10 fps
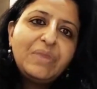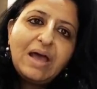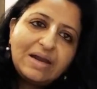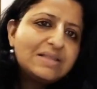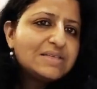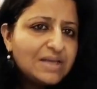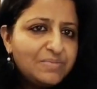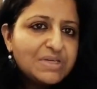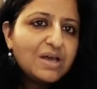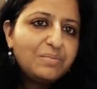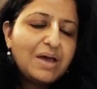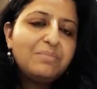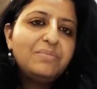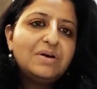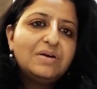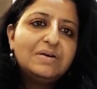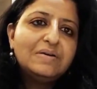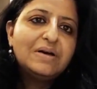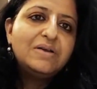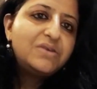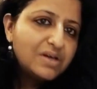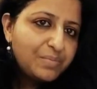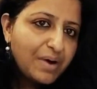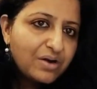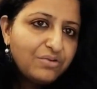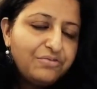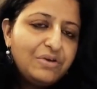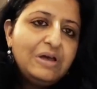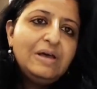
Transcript: And at the same time, I'm uh, an integral part of